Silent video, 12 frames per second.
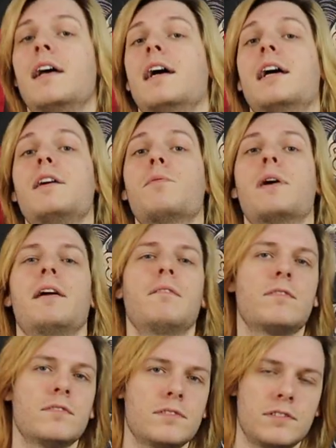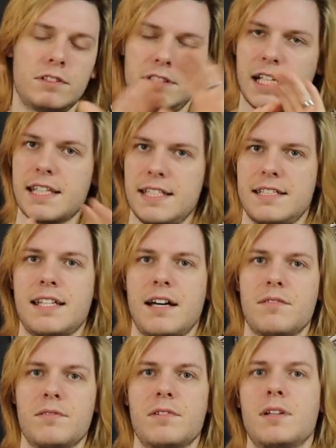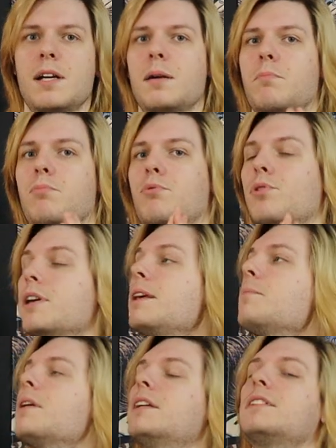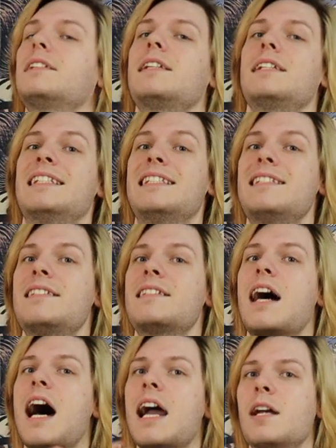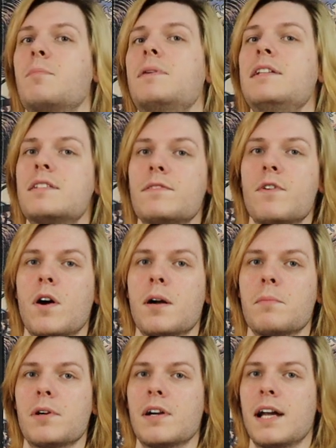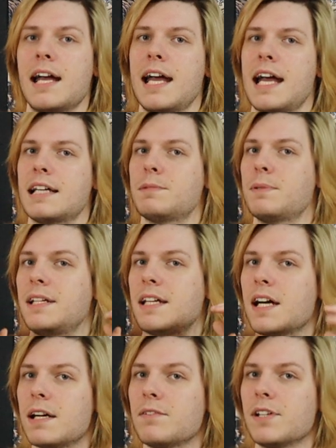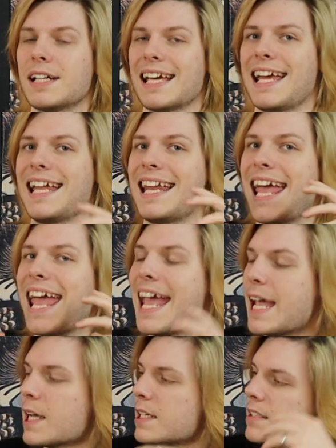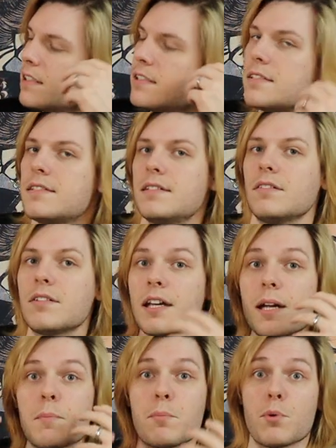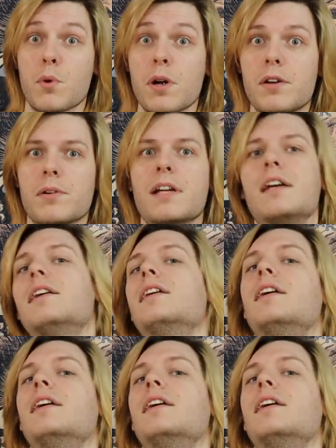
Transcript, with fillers: Anyway, check this out. Pretty much the entire piece of armor has been covered in hand silk embroidery.